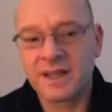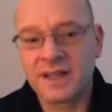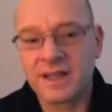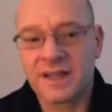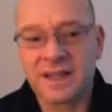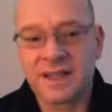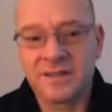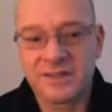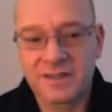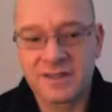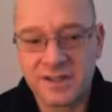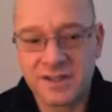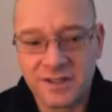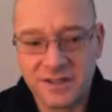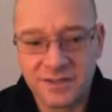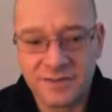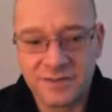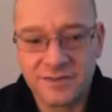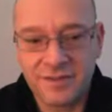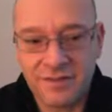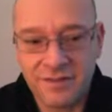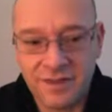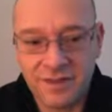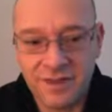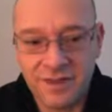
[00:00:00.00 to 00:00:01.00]
That gives us a
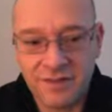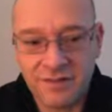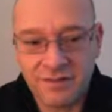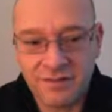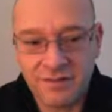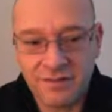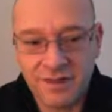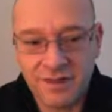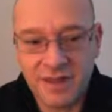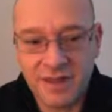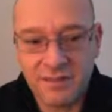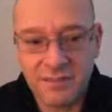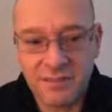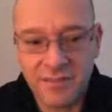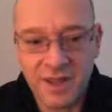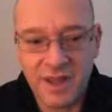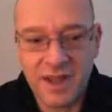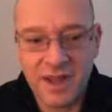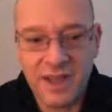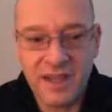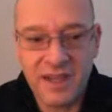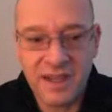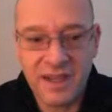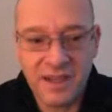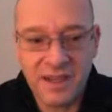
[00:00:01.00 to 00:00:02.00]

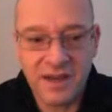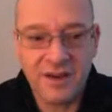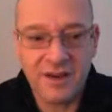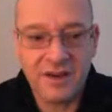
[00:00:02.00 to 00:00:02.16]
53p